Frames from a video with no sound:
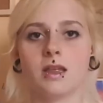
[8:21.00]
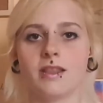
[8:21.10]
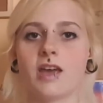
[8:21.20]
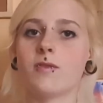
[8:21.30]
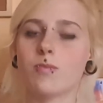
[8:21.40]

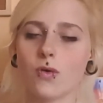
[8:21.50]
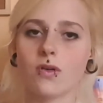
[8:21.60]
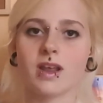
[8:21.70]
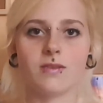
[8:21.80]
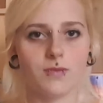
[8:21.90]
They have a broad
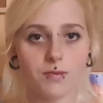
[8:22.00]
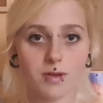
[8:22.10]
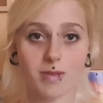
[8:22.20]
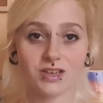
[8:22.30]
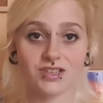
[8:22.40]
and vivid
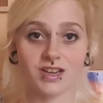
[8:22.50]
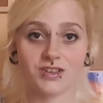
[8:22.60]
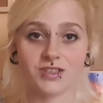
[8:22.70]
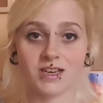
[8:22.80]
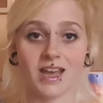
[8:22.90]

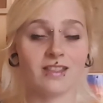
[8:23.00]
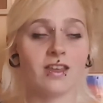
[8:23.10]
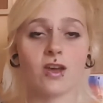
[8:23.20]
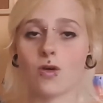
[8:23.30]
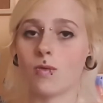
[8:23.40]
imagination and
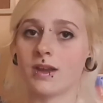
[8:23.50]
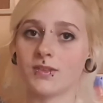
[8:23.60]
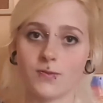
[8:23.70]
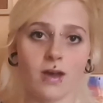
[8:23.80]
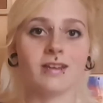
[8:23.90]
they always
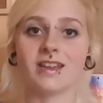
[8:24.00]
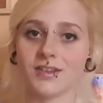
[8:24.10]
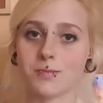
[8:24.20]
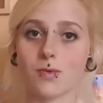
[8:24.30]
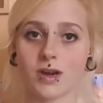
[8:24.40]
find
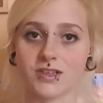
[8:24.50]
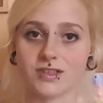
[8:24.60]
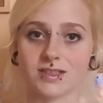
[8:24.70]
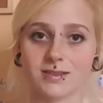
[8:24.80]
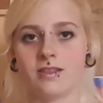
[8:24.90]
inspiration.